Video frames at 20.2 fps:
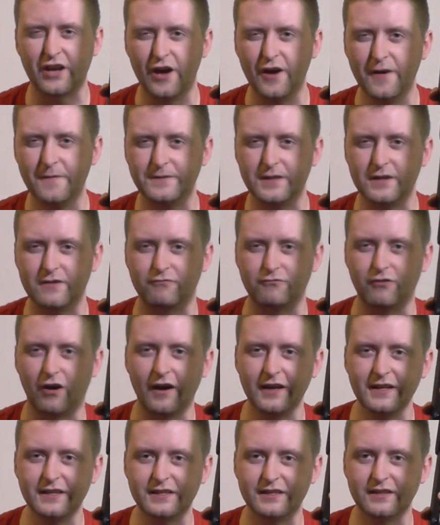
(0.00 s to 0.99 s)
curved to the
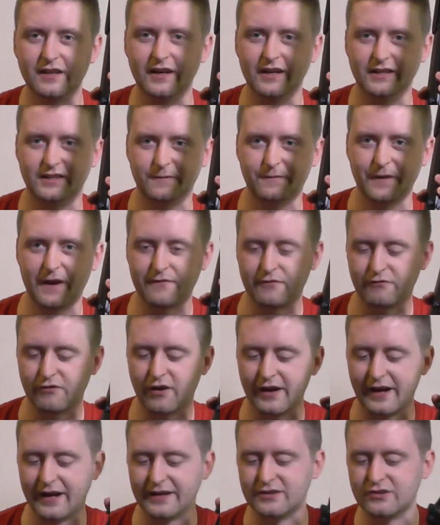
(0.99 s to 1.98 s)
right uh, to favour
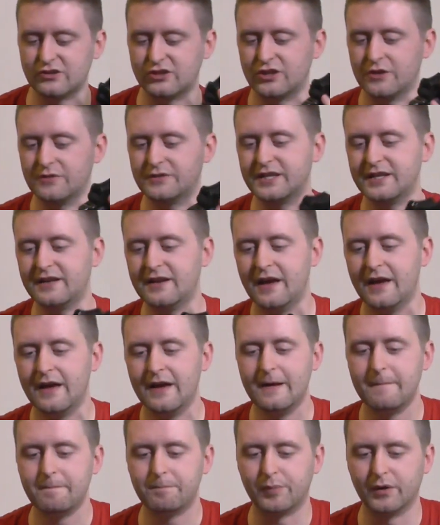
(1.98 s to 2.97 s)
right-handed shooting,
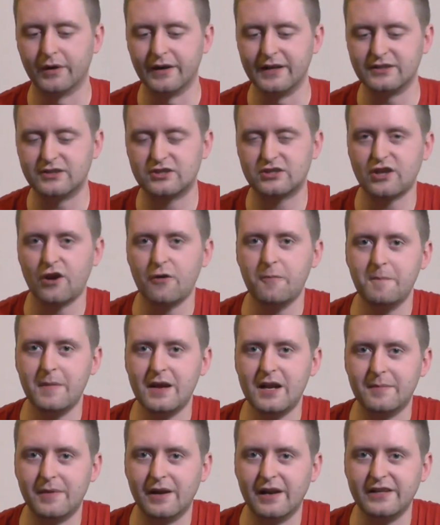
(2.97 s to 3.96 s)
but it's so
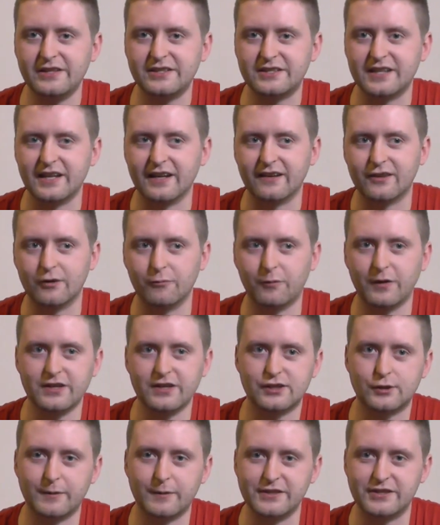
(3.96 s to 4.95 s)
minimalistic that when
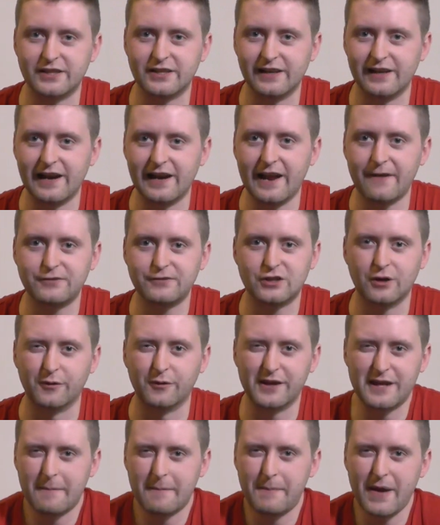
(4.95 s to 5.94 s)
you switch to the left
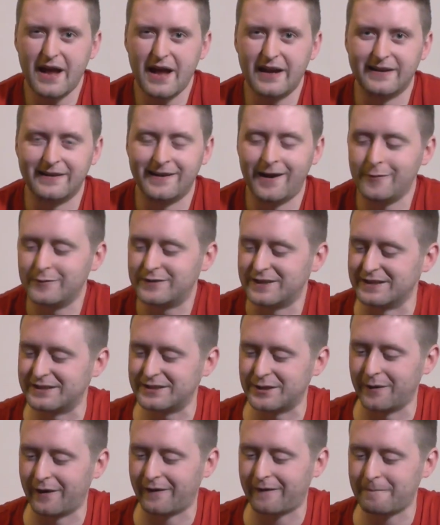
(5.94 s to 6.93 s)
shoulder you barely notice,
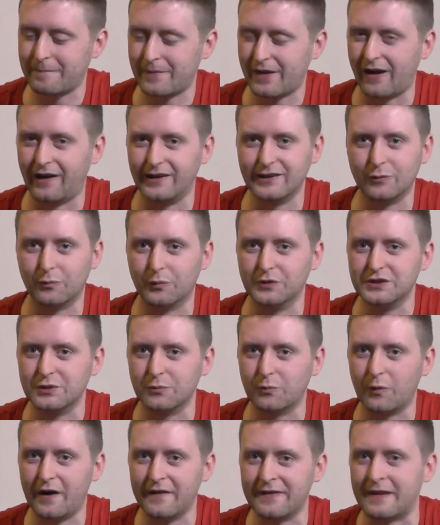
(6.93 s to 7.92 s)
so I kind of wonder
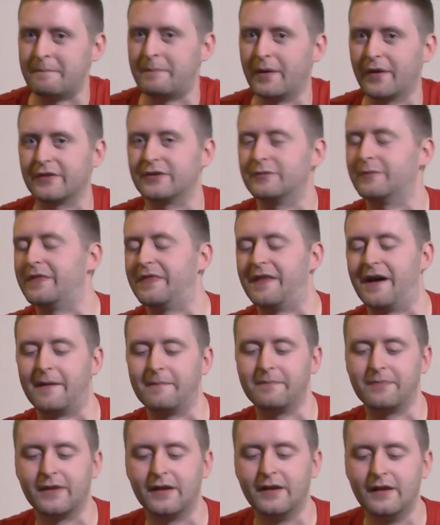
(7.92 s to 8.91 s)
why they bothered with
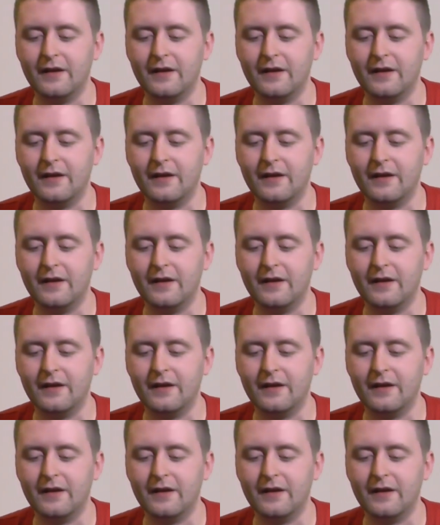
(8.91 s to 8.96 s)
that.